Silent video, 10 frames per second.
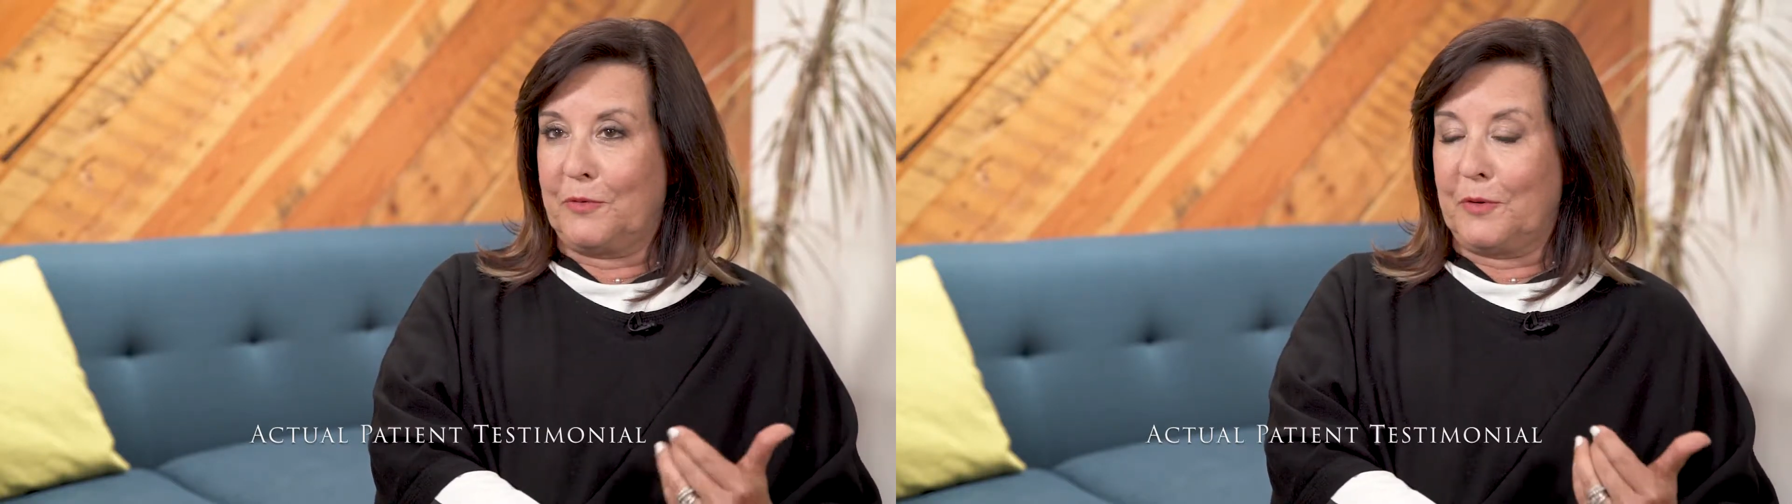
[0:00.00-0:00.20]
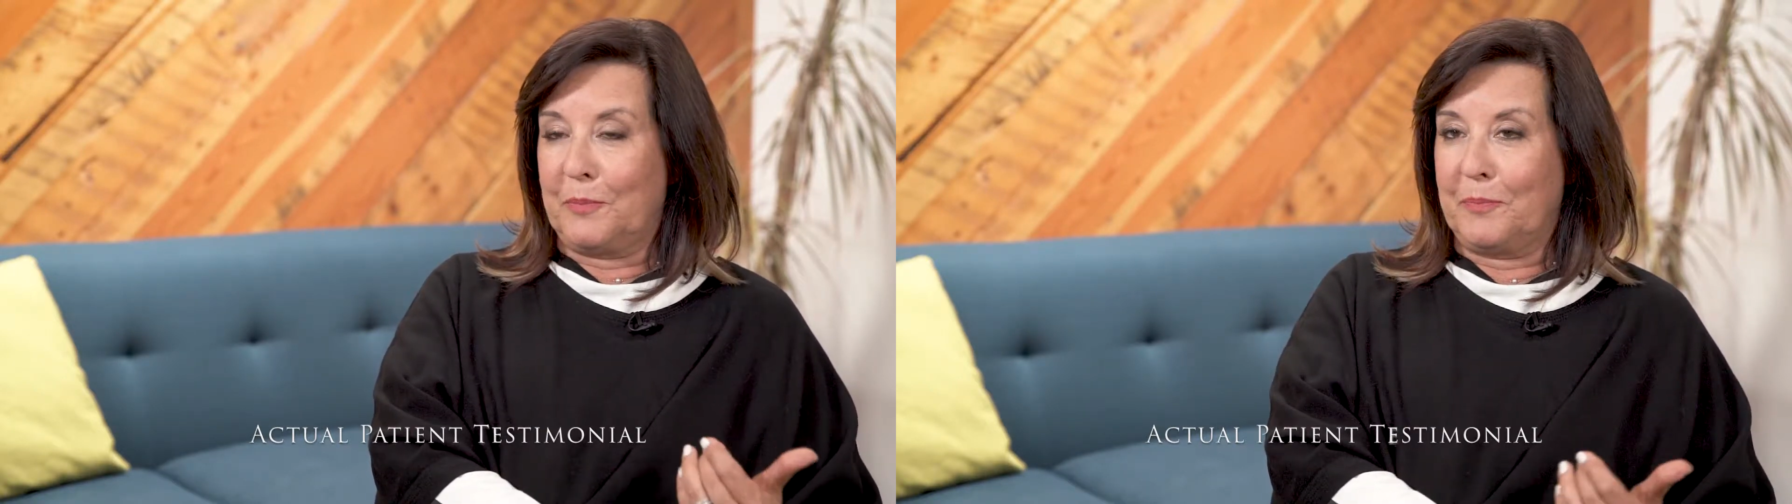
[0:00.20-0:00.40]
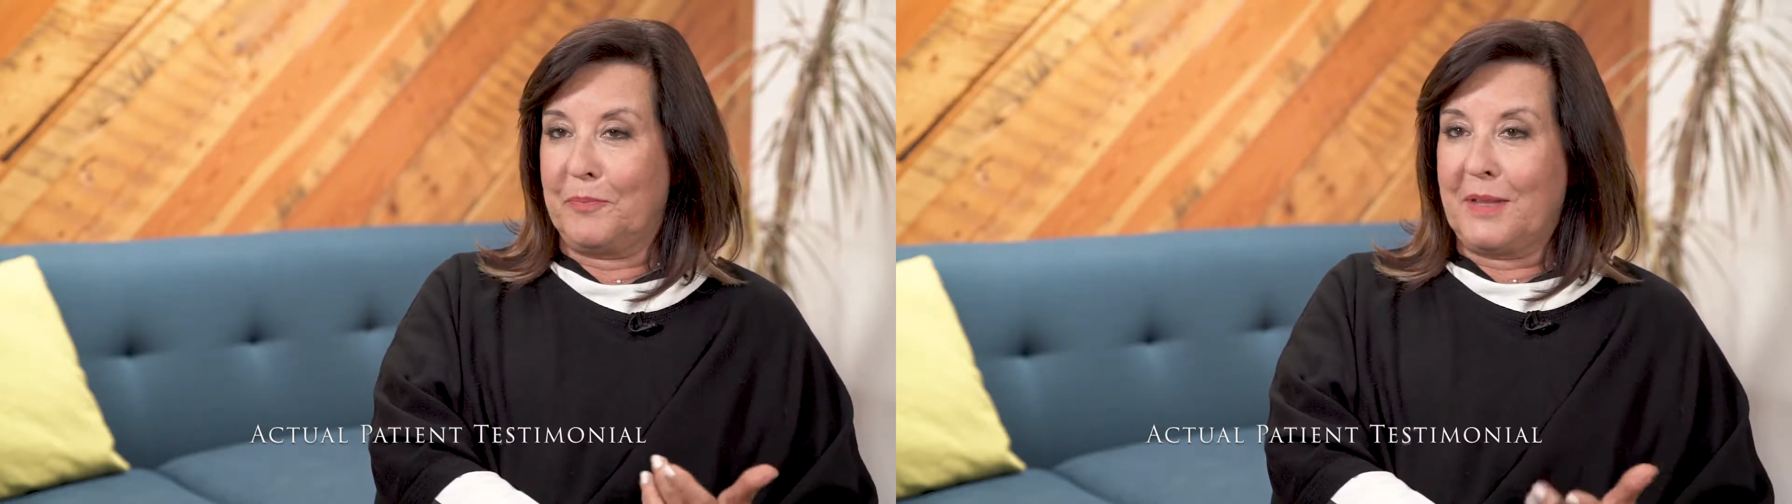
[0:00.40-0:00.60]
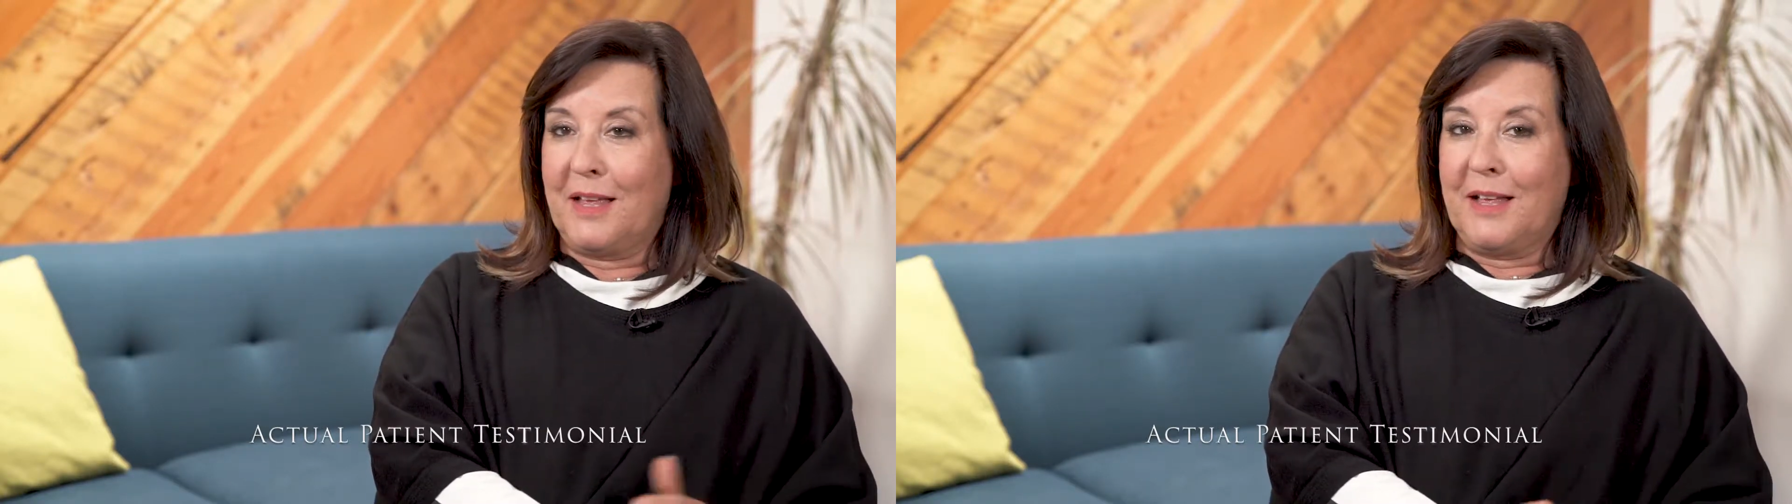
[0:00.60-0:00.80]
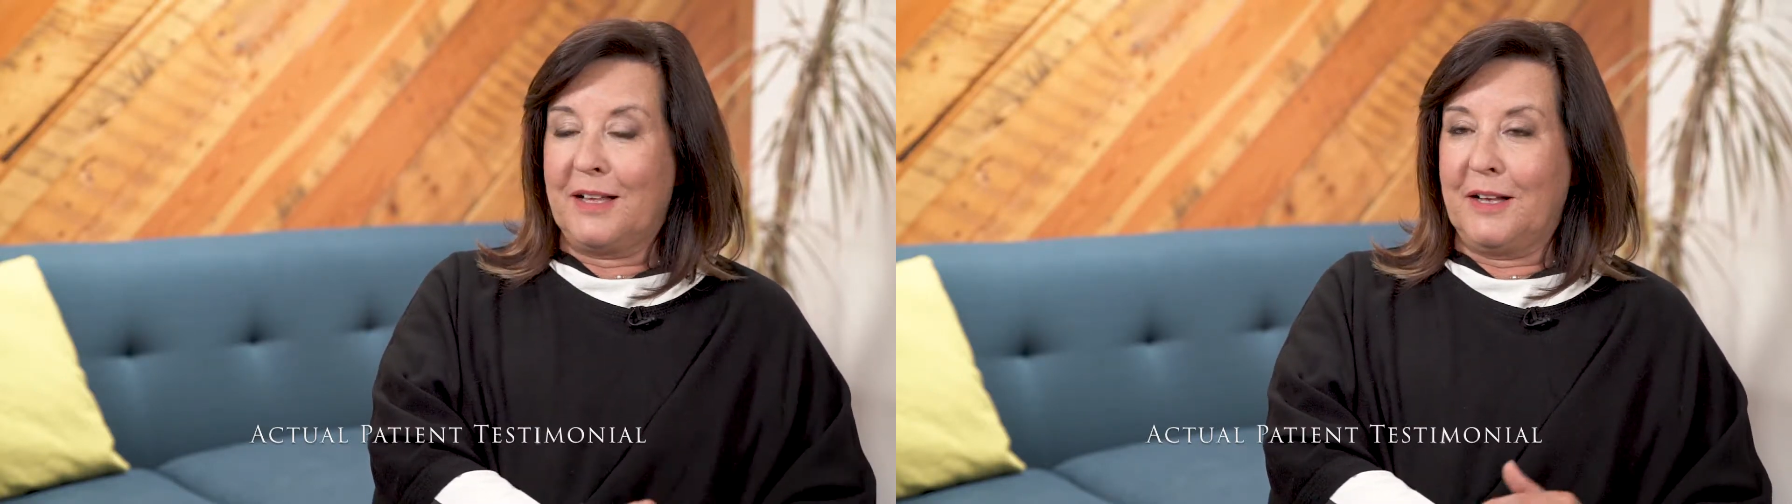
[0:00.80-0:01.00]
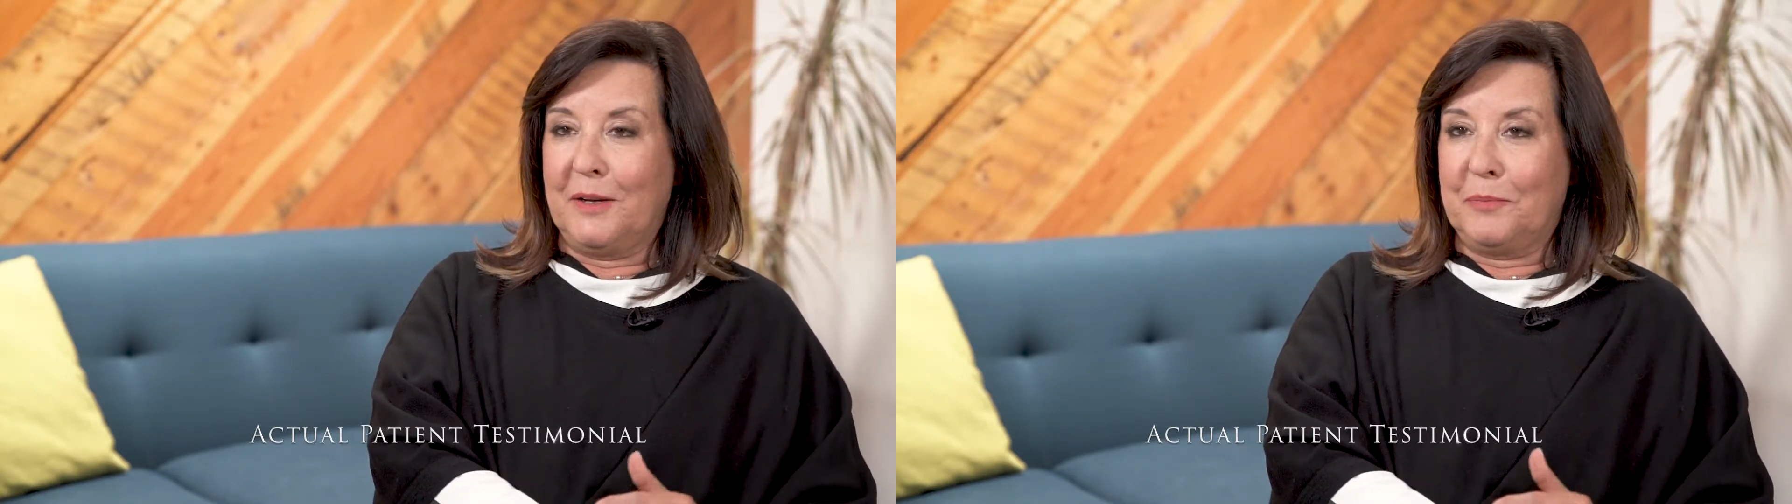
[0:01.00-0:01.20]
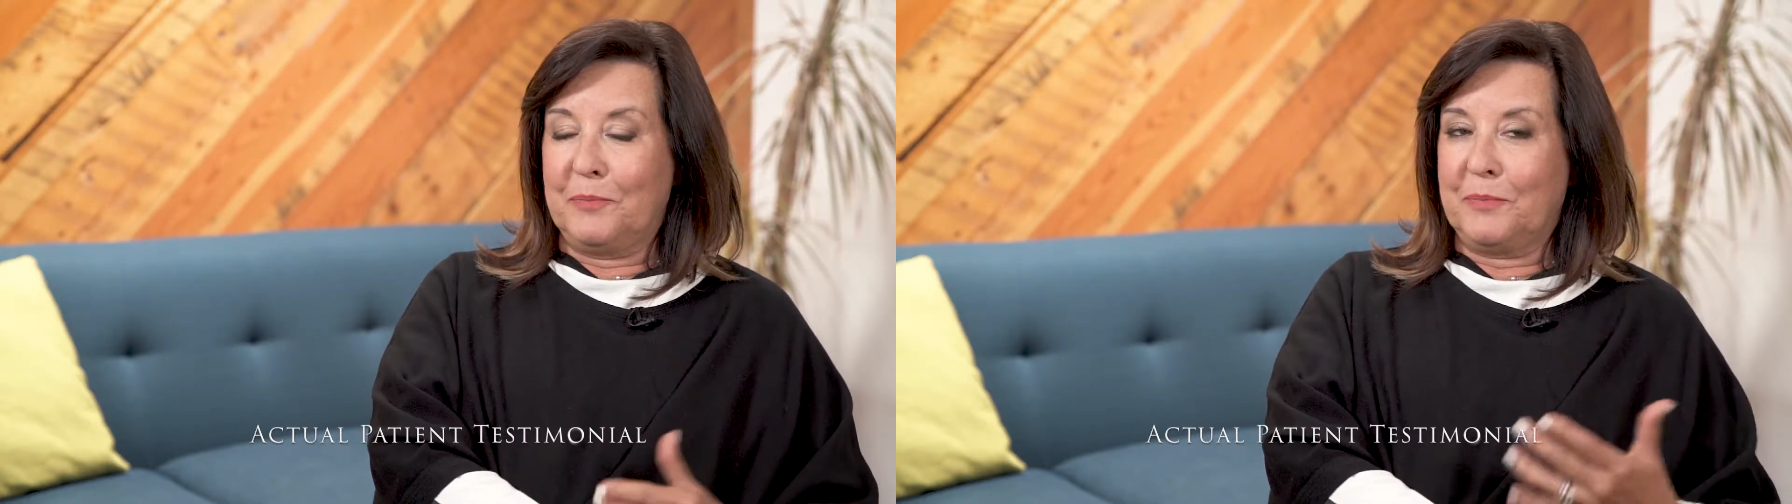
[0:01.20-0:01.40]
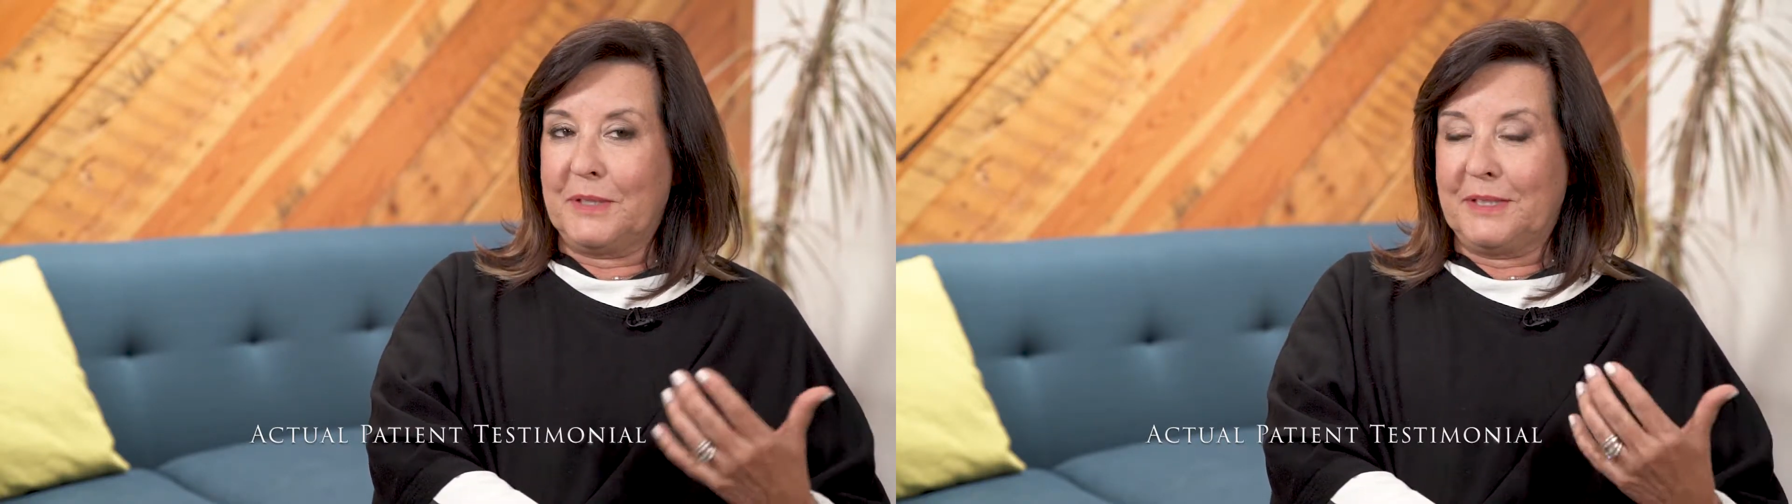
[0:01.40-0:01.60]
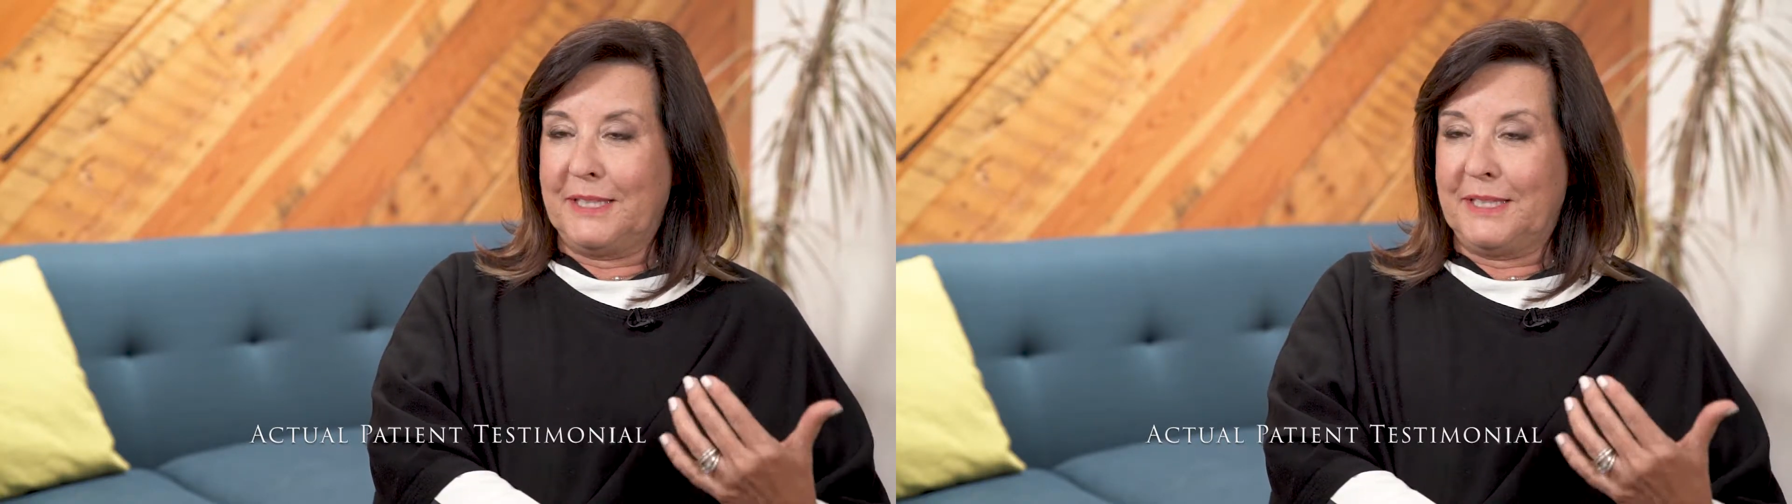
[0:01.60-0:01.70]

from